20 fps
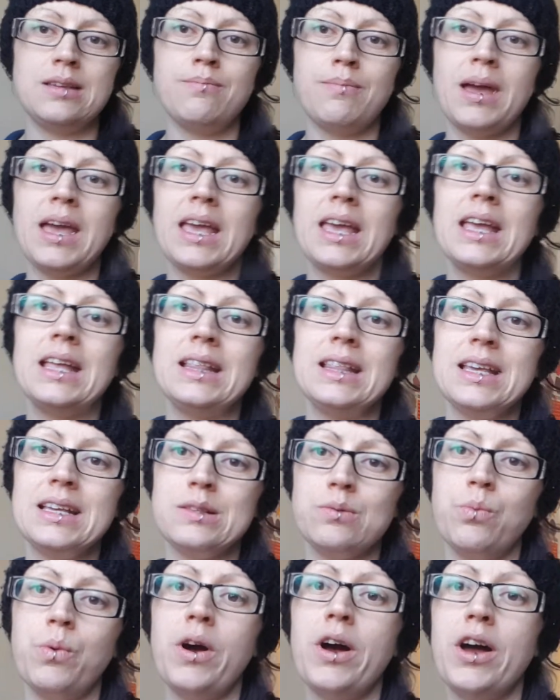making
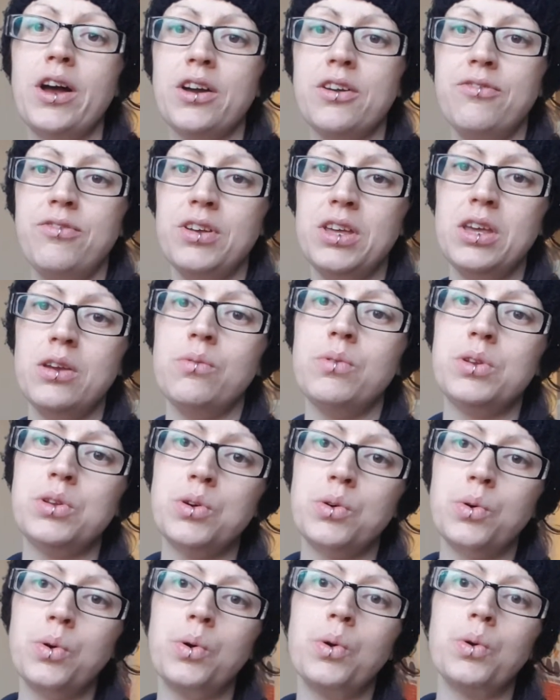this work for you and
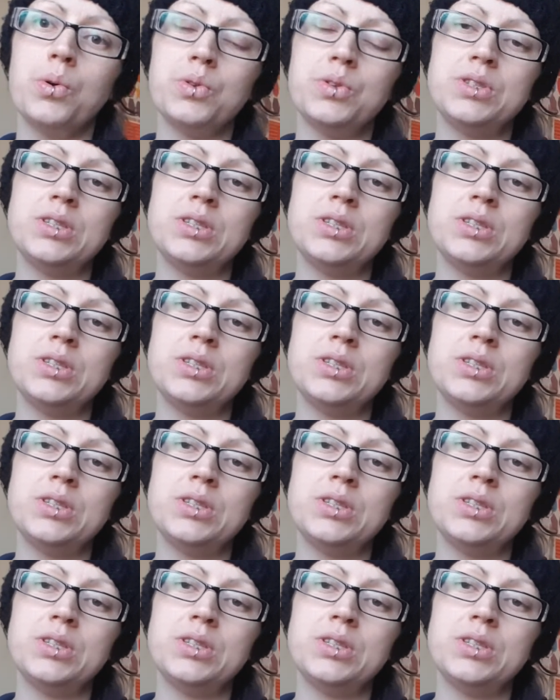your horse.